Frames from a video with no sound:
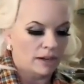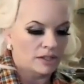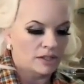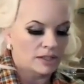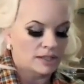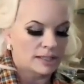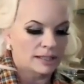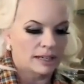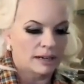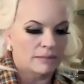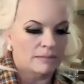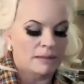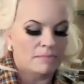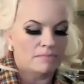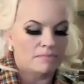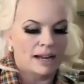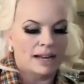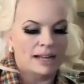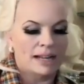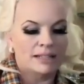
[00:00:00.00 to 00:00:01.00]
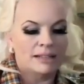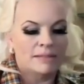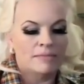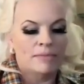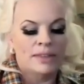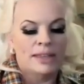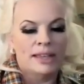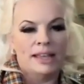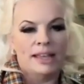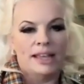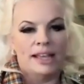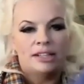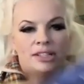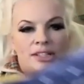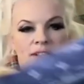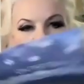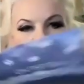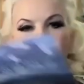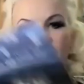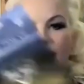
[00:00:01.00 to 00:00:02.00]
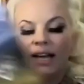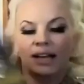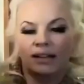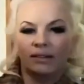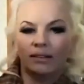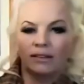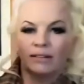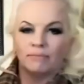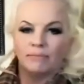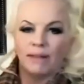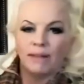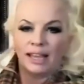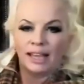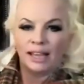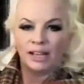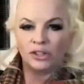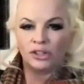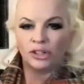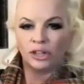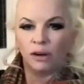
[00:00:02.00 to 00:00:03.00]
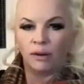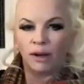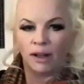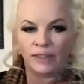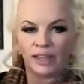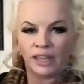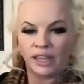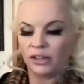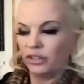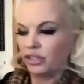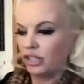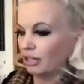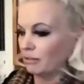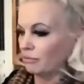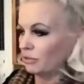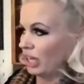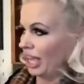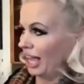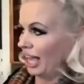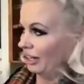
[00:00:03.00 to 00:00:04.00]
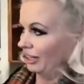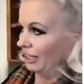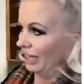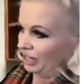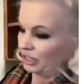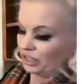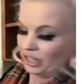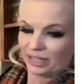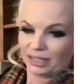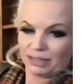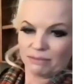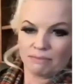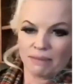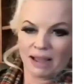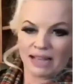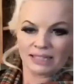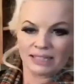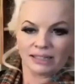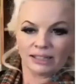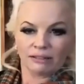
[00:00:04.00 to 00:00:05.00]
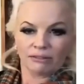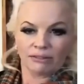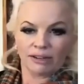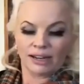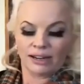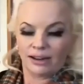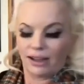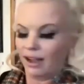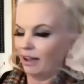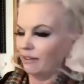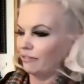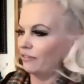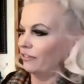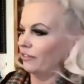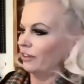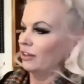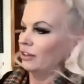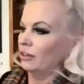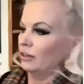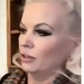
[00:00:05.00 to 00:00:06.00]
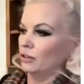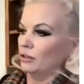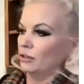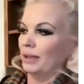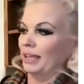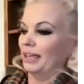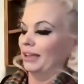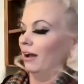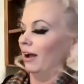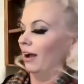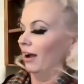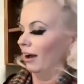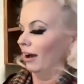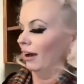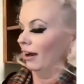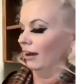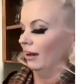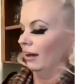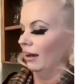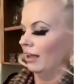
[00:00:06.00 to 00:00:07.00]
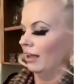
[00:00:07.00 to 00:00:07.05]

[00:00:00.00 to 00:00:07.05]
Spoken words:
just a little bit, but it just my intro on the YouTube channel, I just basically read off who we are.